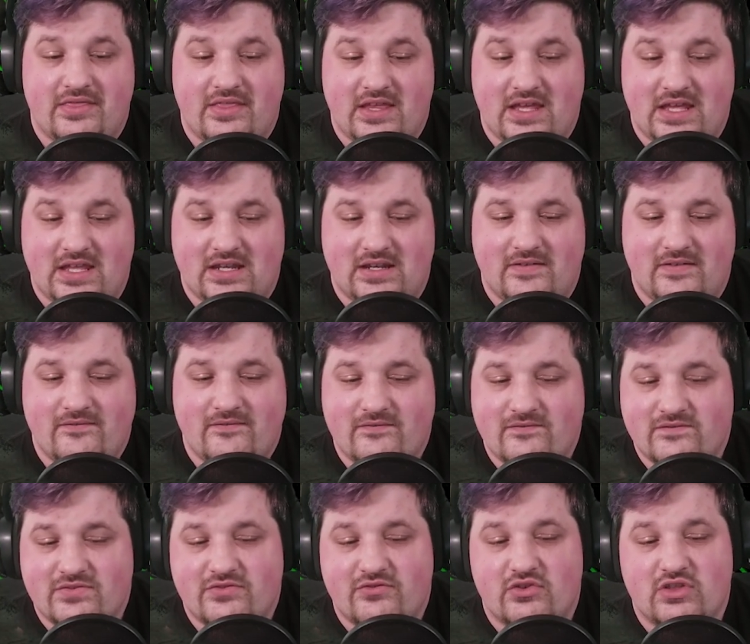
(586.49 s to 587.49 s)
Then
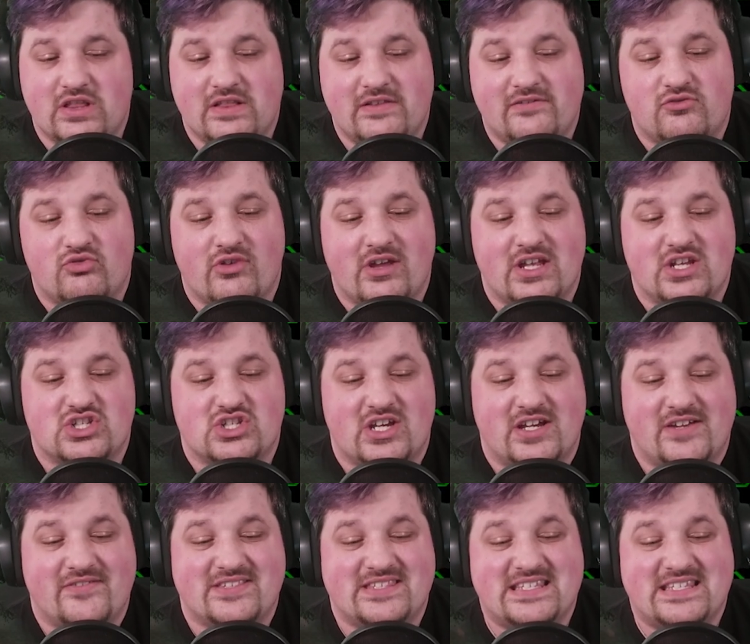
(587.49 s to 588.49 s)
for the level range
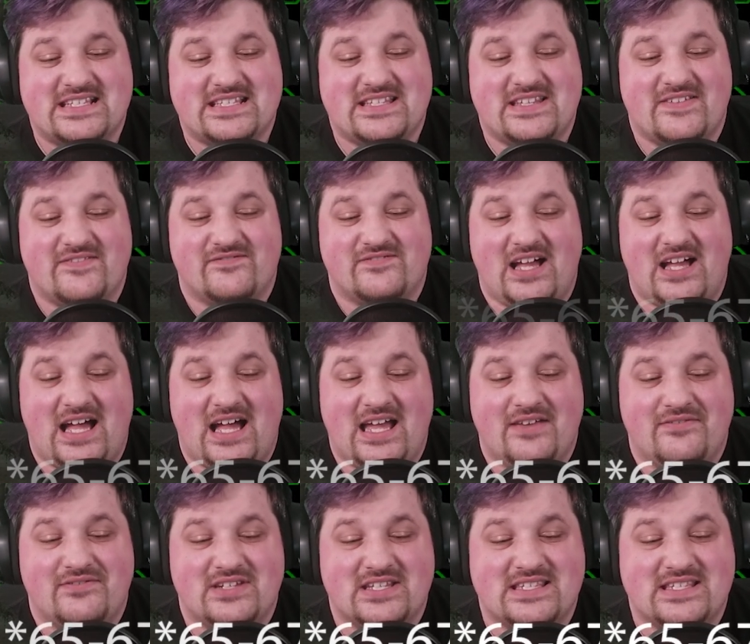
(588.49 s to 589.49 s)
of
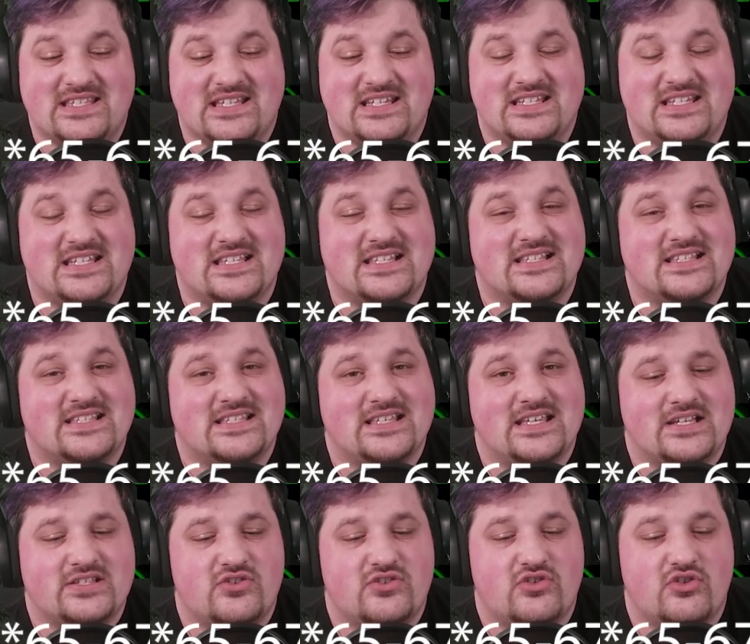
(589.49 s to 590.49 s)
65 to
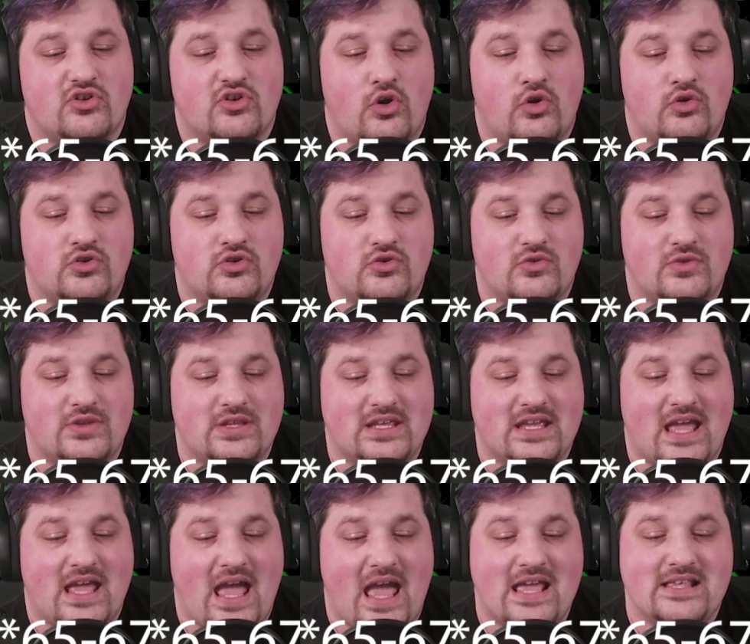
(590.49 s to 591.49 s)
66, you're going to go to
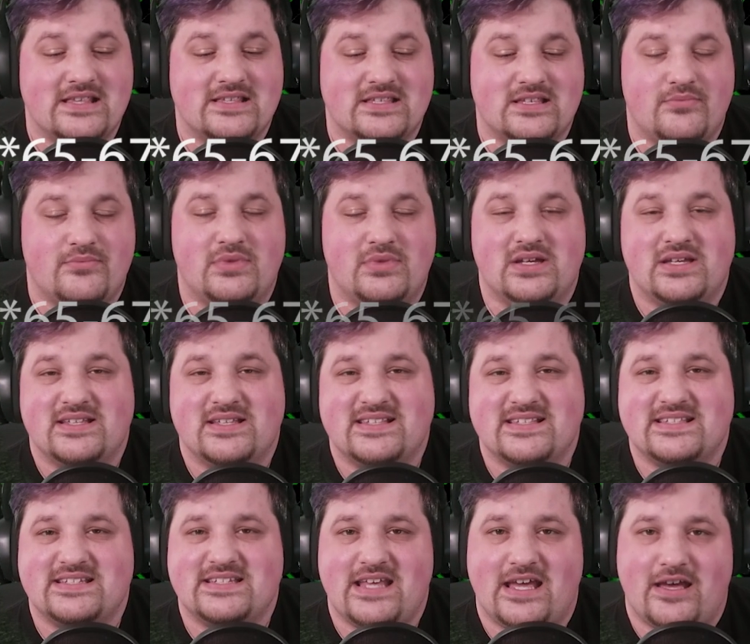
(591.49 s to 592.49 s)
the Azim
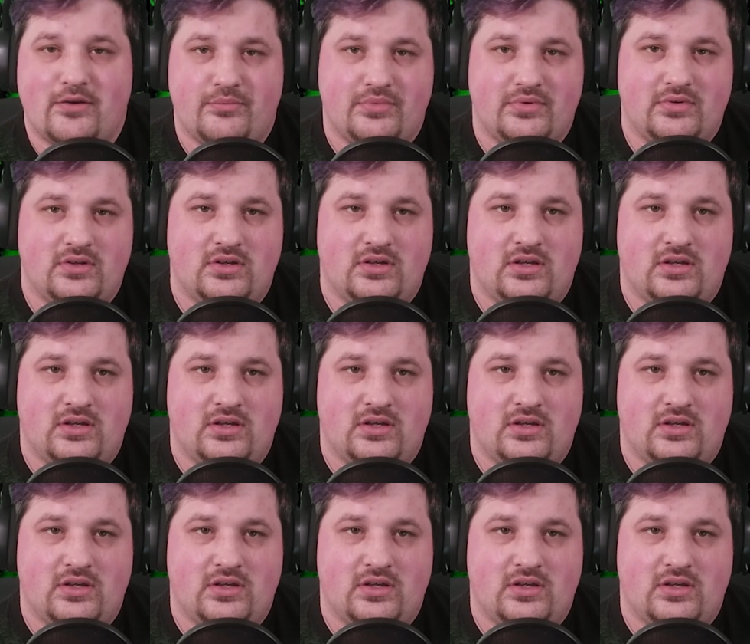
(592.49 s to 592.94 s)
Steppe.